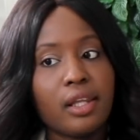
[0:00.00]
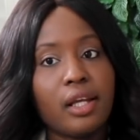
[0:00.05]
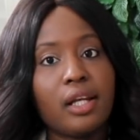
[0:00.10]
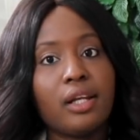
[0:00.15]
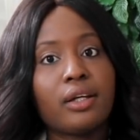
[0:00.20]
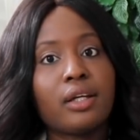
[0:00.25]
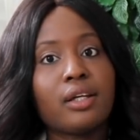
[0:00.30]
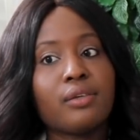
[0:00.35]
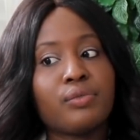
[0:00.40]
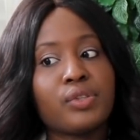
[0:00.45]
They're
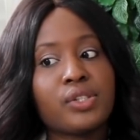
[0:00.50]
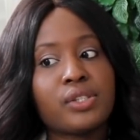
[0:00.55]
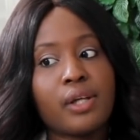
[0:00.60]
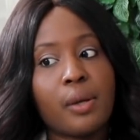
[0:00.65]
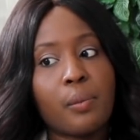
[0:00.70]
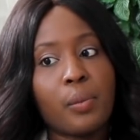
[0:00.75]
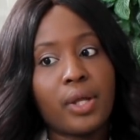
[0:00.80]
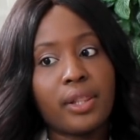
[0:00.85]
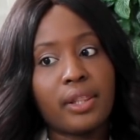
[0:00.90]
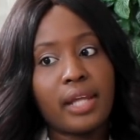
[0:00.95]
looking for
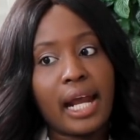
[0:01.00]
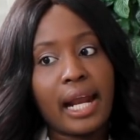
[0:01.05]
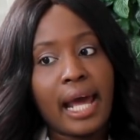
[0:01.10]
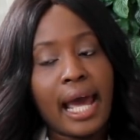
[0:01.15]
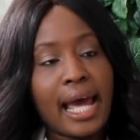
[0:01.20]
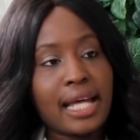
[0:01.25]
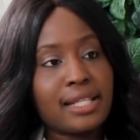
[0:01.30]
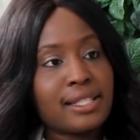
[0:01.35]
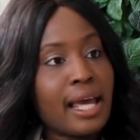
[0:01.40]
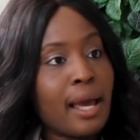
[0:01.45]
someone that
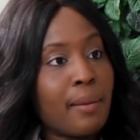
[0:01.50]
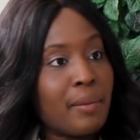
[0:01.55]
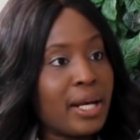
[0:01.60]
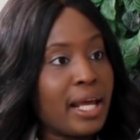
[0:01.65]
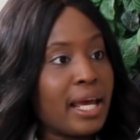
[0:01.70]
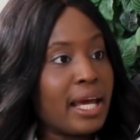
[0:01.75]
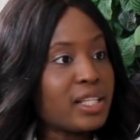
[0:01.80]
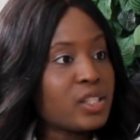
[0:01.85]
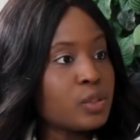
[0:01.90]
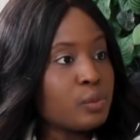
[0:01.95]
has
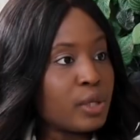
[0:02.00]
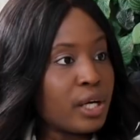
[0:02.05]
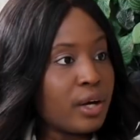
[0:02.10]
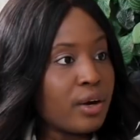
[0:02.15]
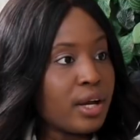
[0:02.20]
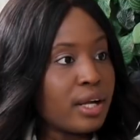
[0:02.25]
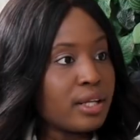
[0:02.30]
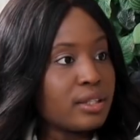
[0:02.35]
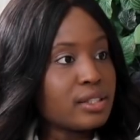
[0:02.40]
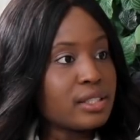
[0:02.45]
M&A
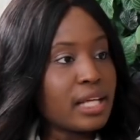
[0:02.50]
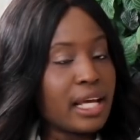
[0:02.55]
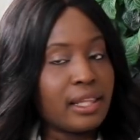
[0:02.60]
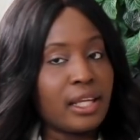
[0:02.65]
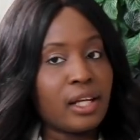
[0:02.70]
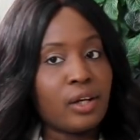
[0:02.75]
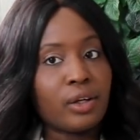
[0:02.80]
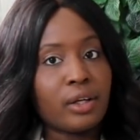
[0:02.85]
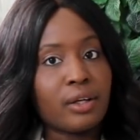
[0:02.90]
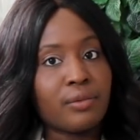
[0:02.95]
experience. And
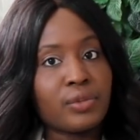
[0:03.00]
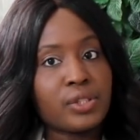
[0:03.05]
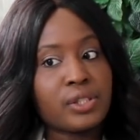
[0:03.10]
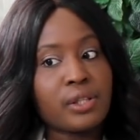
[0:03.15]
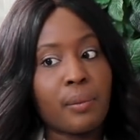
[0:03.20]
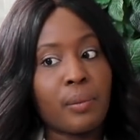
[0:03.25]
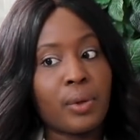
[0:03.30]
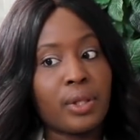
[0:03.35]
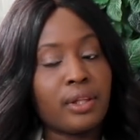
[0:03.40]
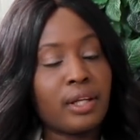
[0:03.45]
they're looking for
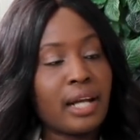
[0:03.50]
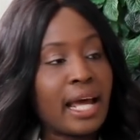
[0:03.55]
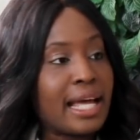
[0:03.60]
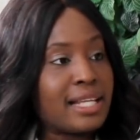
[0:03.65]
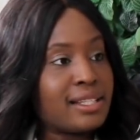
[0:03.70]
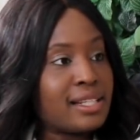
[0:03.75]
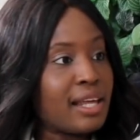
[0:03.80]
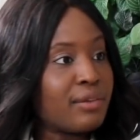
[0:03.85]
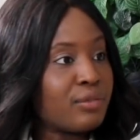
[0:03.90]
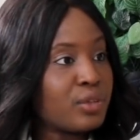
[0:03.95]
someone that
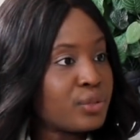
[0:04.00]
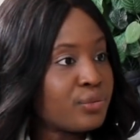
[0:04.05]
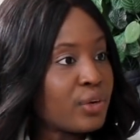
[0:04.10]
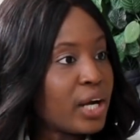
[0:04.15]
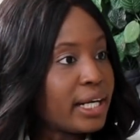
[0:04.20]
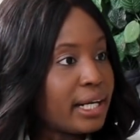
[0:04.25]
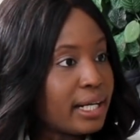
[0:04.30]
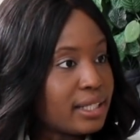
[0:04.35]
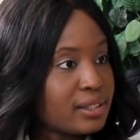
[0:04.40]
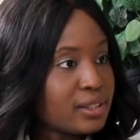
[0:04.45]
has leverage
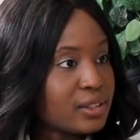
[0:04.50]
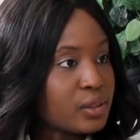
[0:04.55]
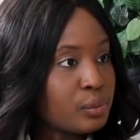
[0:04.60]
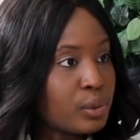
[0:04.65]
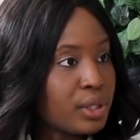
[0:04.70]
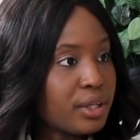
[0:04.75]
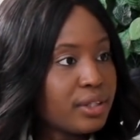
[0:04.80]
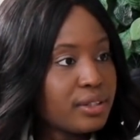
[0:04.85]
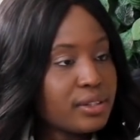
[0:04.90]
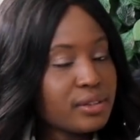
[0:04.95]
finance
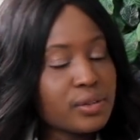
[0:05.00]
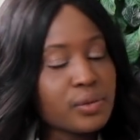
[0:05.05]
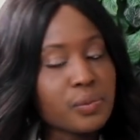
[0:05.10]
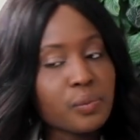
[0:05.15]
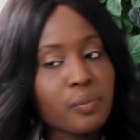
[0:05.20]
experience.